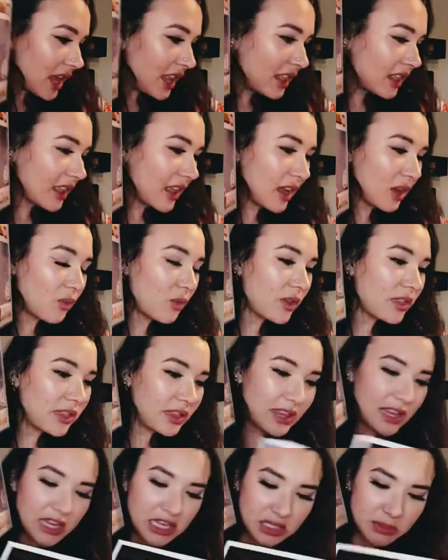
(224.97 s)
Like with
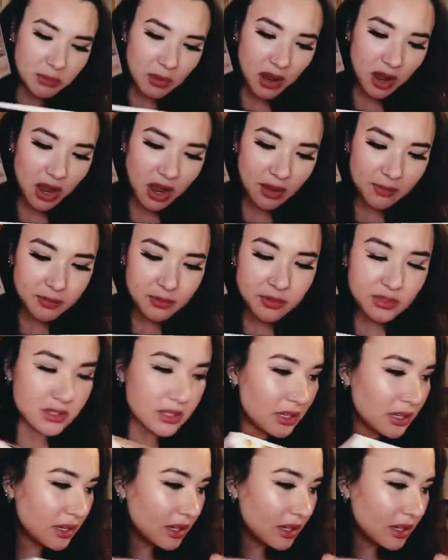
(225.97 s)
these pops,